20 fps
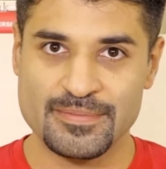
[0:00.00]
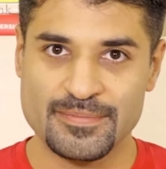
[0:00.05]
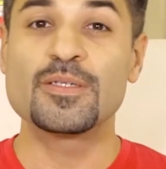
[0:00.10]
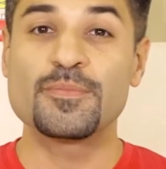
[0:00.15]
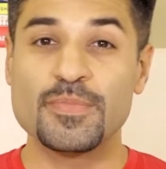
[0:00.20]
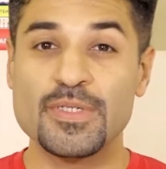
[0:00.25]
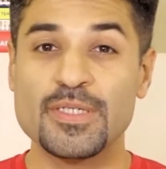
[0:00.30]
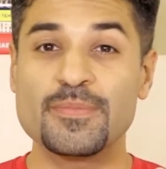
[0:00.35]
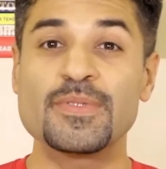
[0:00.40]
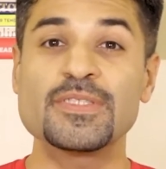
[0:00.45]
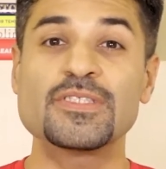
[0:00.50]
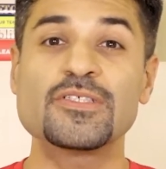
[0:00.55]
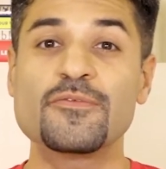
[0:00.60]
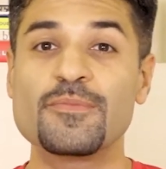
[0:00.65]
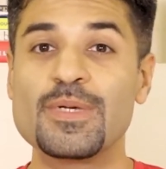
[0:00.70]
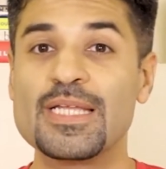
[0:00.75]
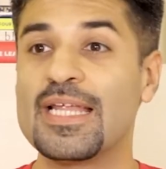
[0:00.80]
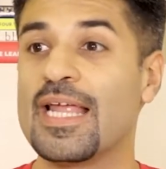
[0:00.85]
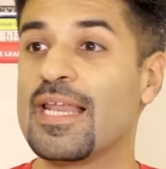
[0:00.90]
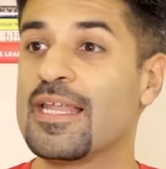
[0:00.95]
The purpose of
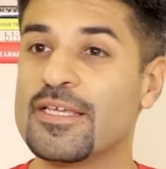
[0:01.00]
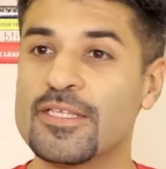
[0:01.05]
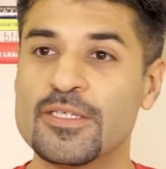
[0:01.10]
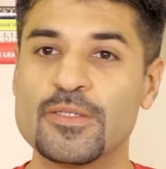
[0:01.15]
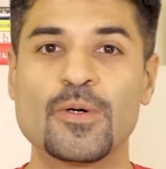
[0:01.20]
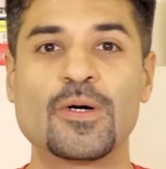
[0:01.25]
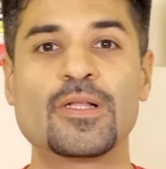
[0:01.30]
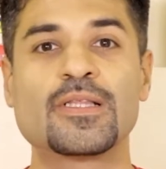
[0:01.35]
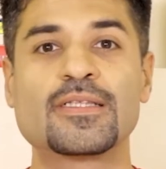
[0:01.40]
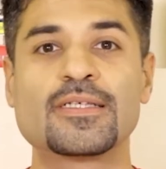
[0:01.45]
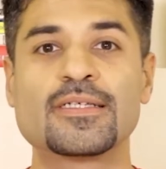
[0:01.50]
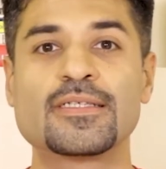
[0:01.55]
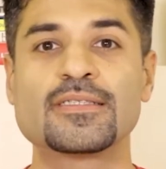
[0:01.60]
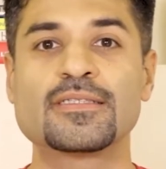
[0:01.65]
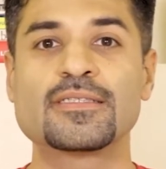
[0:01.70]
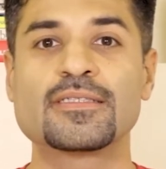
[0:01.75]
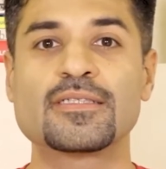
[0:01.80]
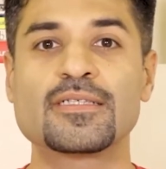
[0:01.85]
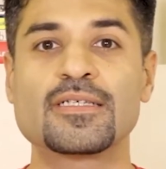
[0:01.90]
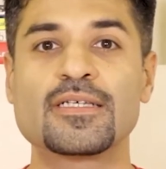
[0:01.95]
me telling you all
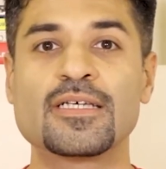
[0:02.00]
this